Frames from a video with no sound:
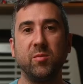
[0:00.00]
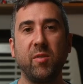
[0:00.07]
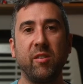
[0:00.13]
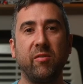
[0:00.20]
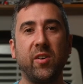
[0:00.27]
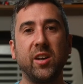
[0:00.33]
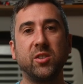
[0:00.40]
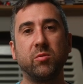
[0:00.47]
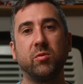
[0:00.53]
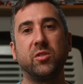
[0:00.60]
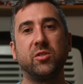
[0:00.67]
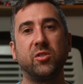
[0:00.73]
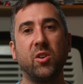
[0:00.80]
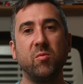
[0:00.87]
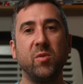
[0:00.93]
to my face would
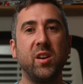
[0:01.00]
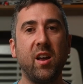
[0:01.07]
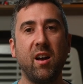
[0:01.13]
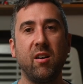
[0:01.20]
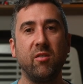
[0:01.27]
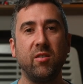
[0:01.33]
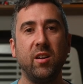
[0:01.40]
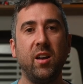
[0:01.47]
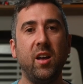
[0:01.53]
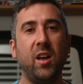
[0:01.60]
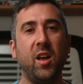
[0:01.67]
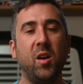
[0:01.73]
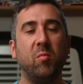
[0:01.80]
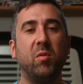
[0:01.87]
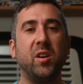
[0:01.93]
slow me down.
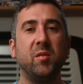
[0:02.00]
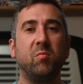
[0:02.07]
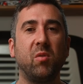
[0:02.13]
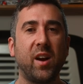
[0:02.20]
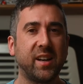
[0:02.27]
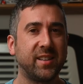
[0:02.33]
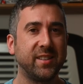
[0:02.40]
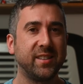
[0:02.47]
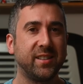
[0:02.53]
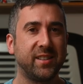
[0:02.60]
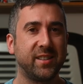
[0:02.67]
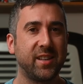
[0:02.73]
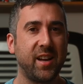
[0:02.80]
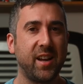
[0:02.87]
But in practice,